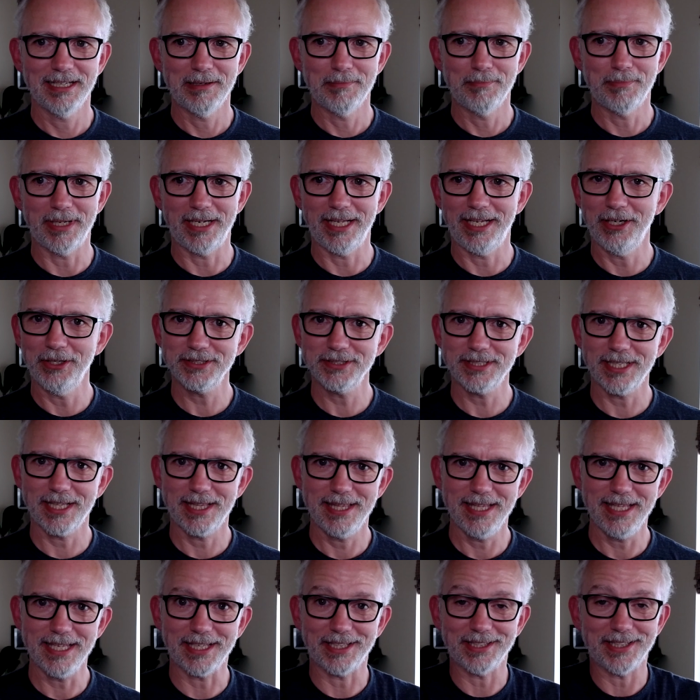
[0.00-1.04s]
But here's the
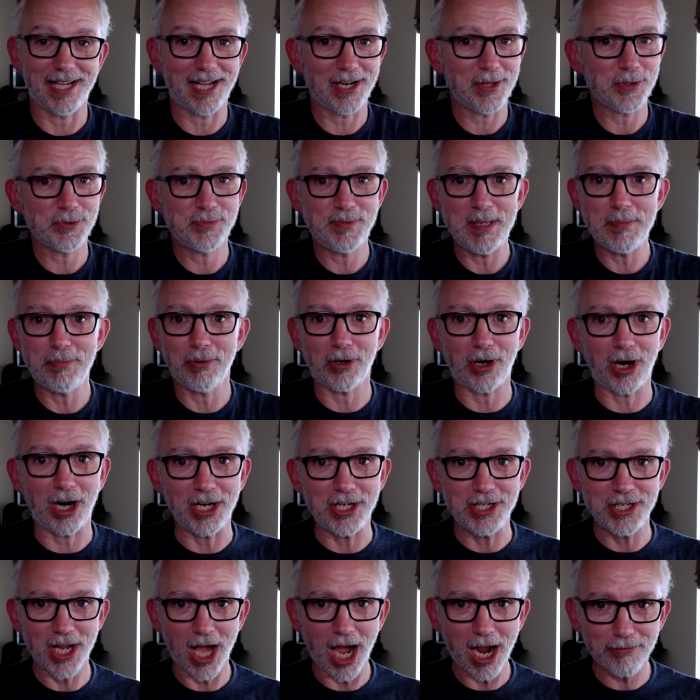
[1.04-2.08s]
thing, a lot of those people are
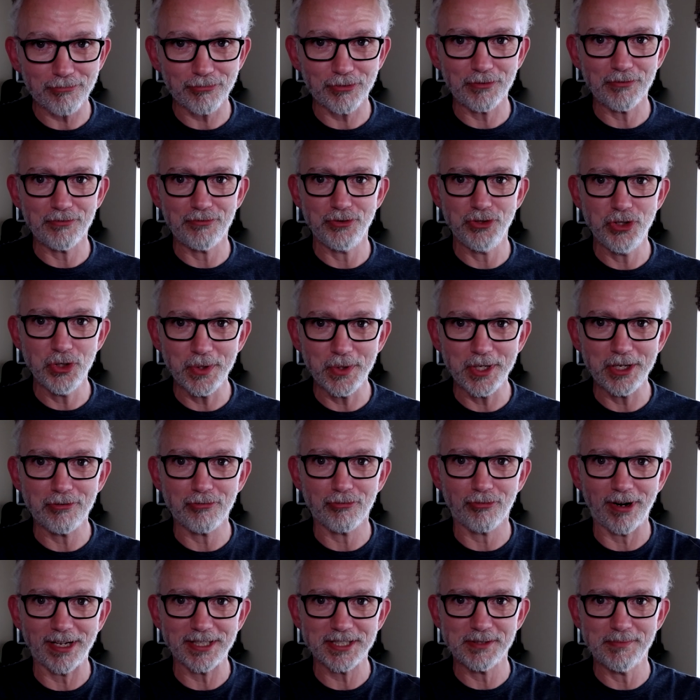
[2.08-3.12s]
not reviewing
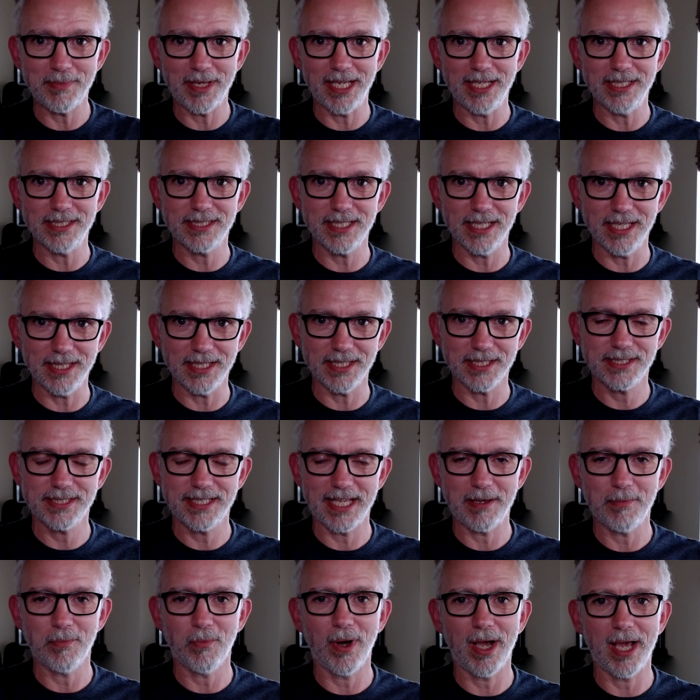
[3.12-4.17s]
resumes in the
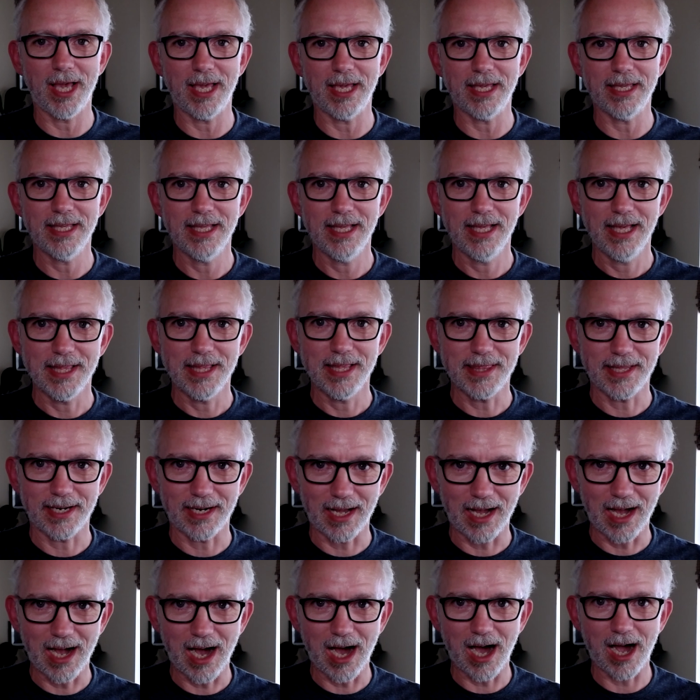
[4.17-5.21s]
same way that a
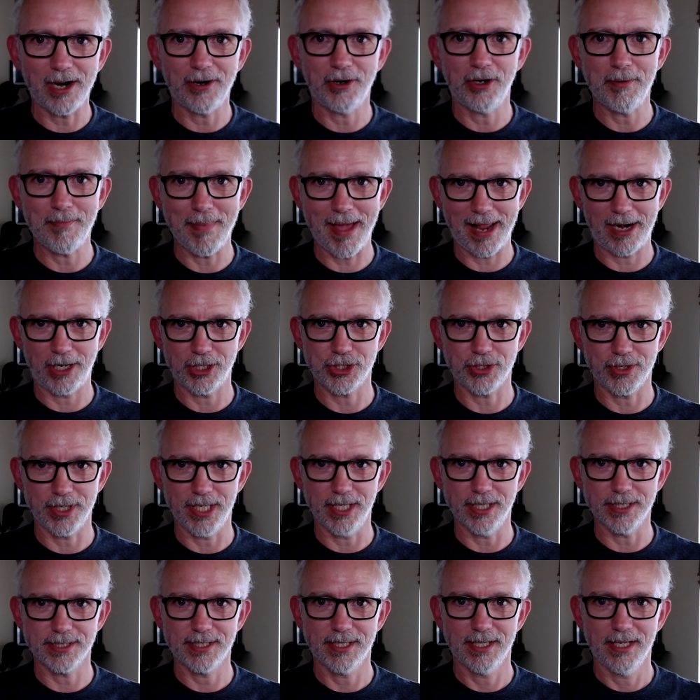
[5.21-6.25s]
hiring manager
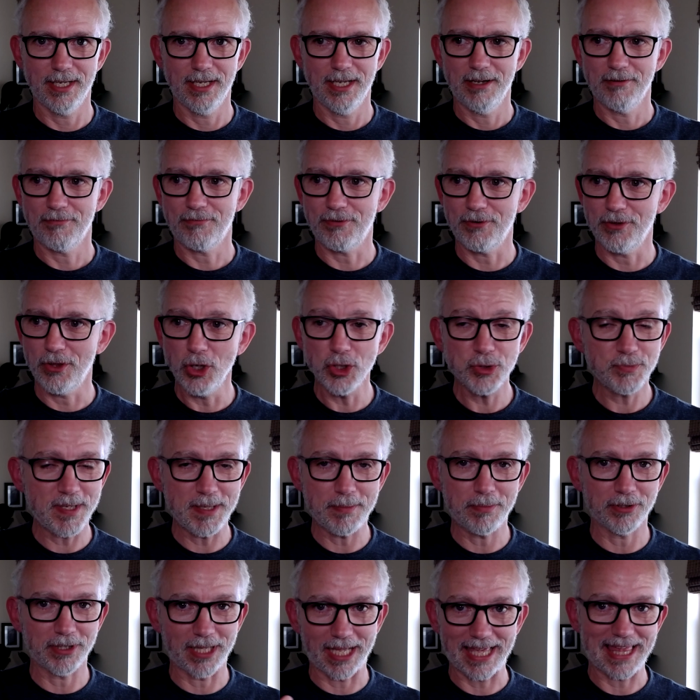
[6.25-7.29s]
is. For those
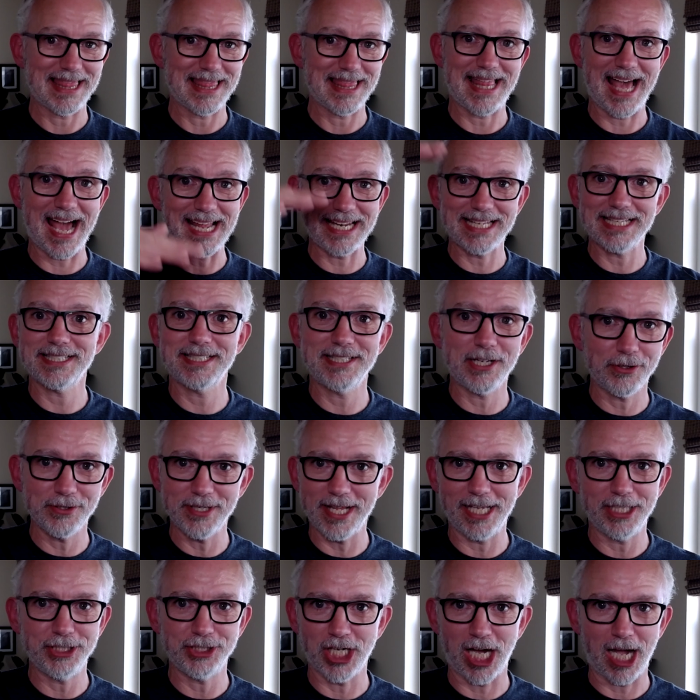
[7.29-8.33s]
people, like that is their
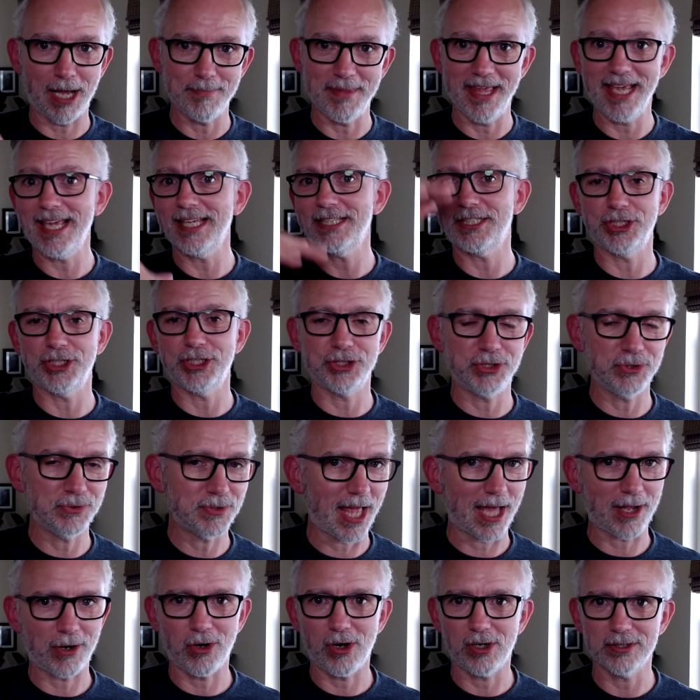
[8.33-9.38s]
day job. They get to just do
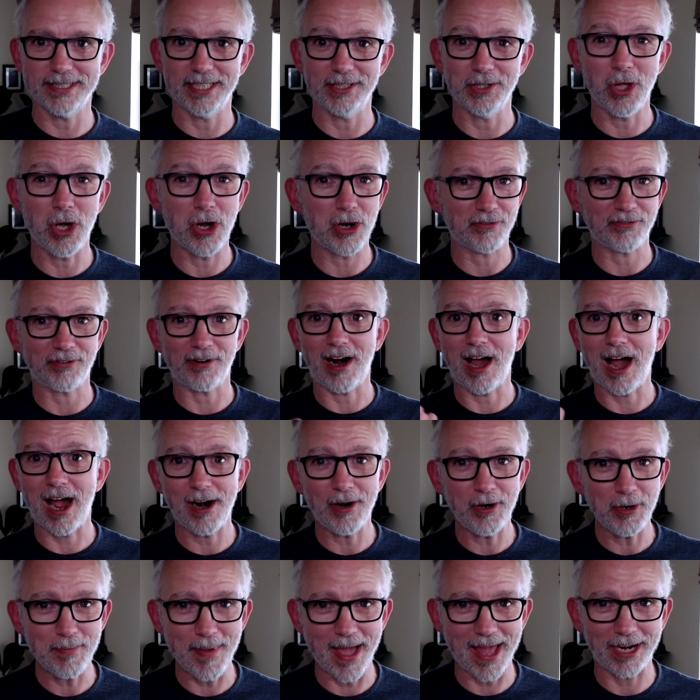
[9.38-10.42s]
that all day long. For
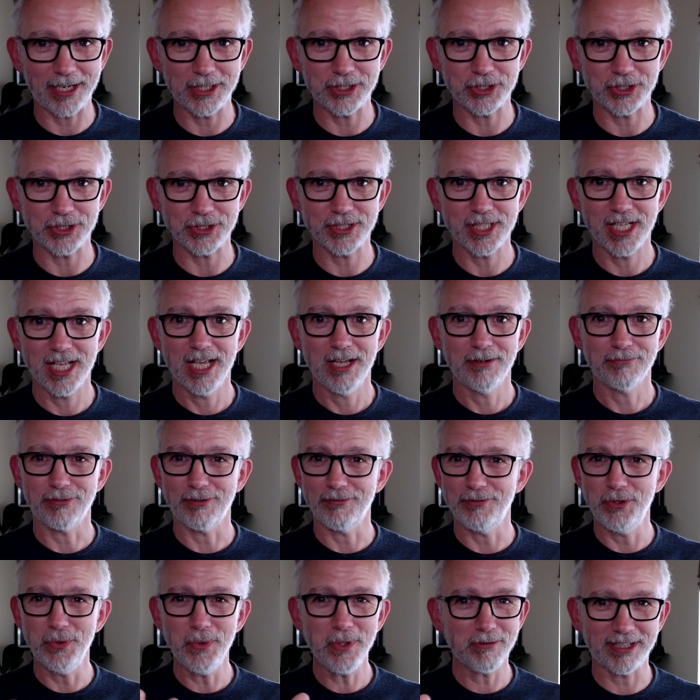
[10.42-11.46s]
hiring managers,
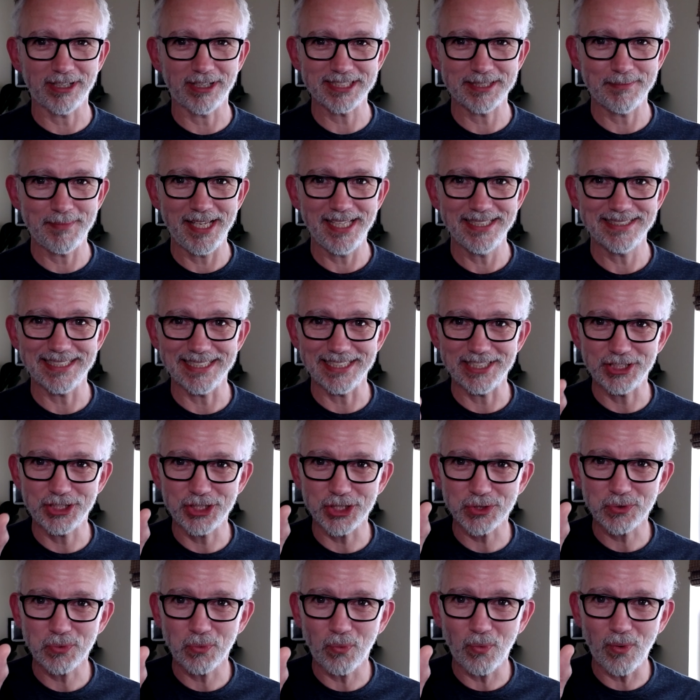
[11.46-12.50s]
reviewing resumes is
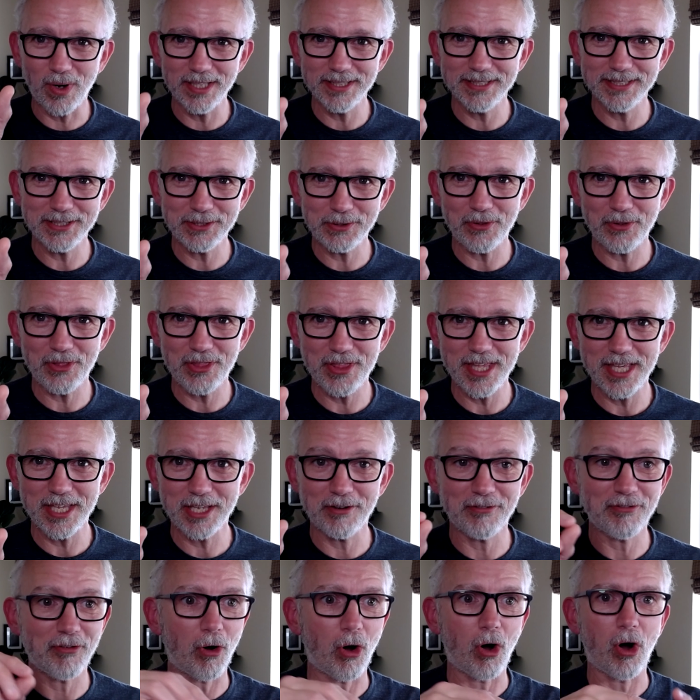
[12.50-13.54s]
just one little thing
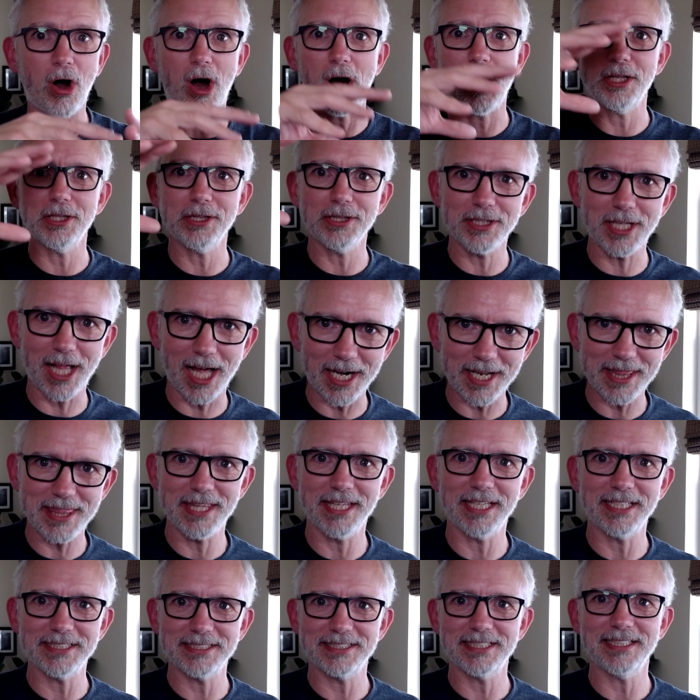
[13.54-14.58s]
of a lot of
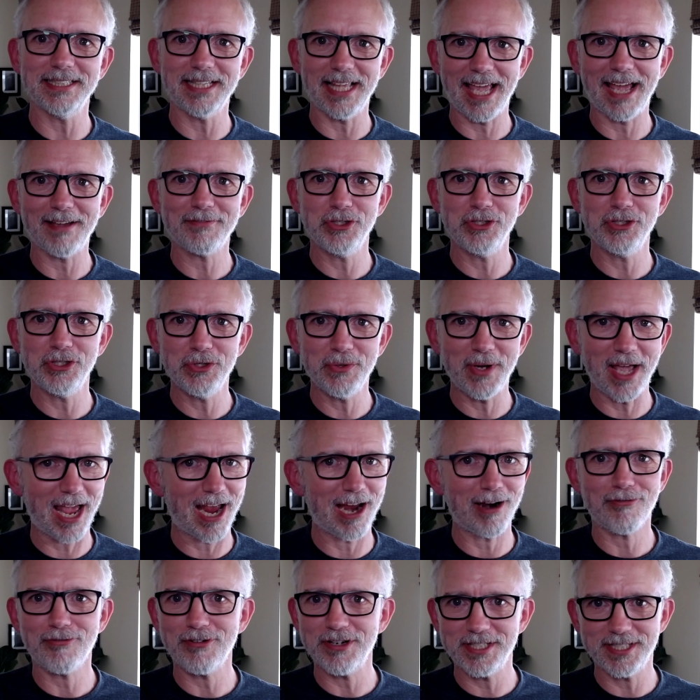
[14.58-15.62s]
things that they have to do
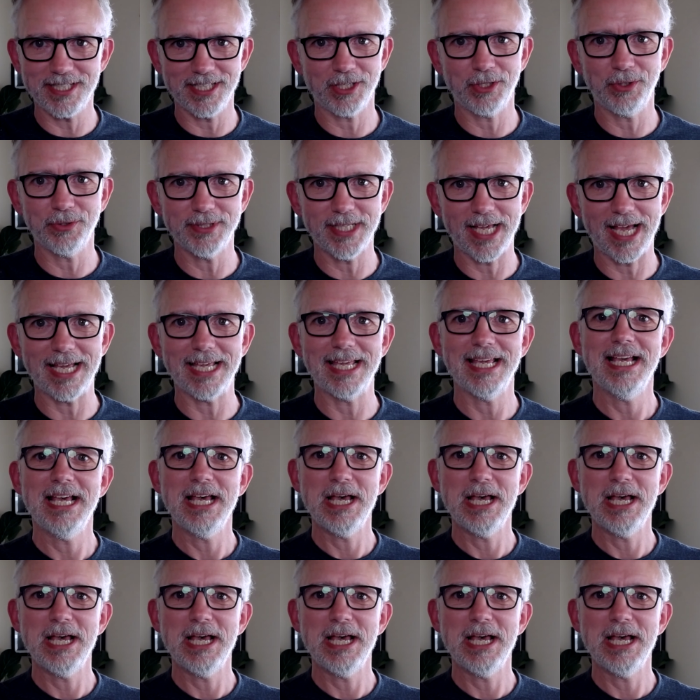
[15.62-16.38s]
every single day.